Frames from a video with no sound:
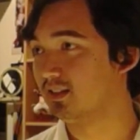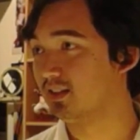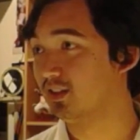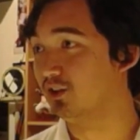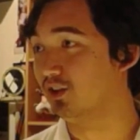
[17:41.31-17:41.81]

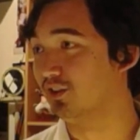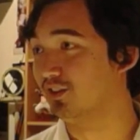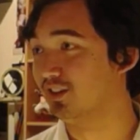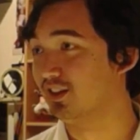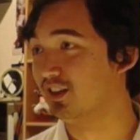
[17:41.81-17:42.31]
Ugh.
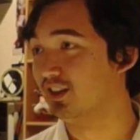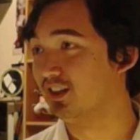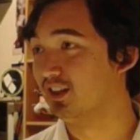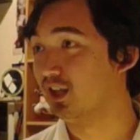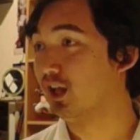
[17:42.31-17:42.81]

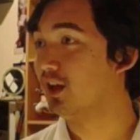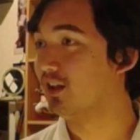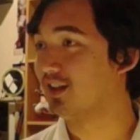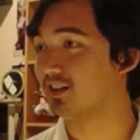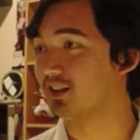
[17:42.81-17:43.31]
Oh,
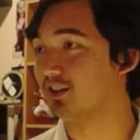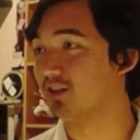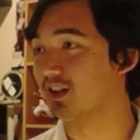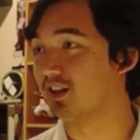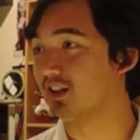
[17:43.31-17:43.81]
that's not gonna do
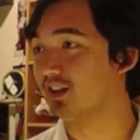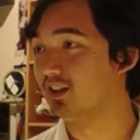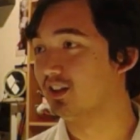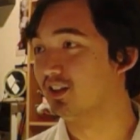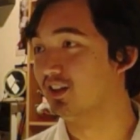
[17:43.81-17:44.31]
anything.
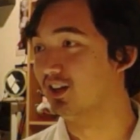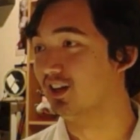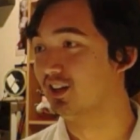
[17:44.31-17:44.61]
Ugh!